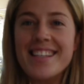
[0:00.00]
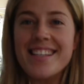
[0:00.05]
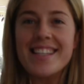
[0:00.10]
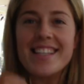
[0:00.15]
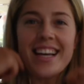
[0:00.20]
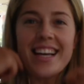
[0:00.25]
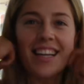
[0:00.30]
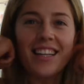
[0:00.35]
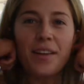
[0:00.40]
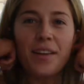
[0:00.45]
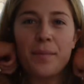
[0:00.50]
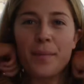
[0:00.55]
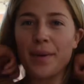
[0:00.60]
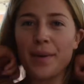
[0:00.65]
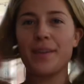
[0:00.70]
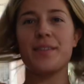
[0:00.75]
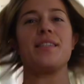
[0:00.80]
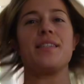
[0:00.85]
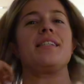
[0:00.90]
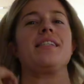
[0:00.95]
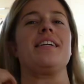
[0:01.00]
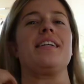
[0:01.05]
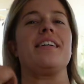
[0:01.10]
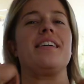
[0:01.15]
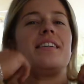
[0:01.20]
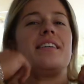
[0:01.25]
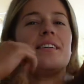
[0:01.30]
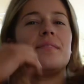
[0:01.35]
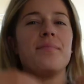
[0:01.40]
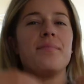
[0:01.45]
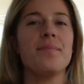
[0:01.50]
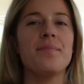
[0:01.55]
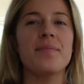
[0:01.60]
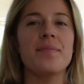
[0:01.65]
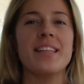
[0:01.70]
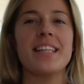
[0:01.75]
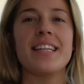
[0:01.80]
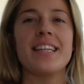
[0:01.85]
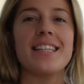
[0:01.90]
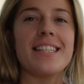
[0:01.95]
is like the most
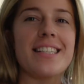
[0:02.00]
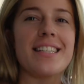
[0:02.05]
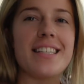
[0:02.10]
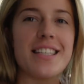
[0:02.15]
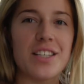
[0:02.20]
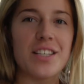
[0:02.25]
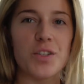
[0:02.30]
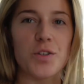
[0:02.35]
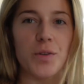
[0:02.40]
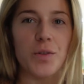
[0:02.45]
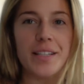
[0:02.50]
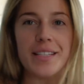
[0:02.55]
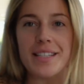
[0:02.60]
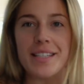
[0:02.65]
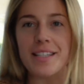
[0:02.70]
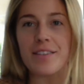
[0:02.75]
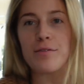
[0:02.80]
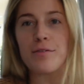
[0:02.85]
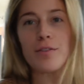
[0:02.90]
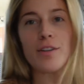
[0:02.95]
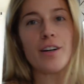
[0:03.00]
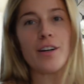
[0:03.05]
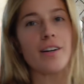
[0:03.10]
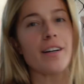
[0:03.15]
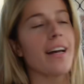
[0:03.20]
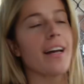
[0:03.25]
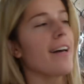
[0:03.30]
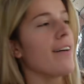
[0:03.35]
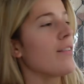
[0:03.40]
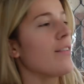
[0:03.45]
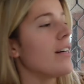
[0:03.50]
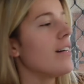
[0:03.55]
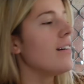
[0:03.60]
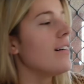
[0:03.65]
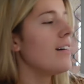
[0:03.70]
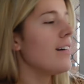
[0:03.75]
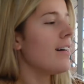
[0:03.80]
disjointed vlog ever.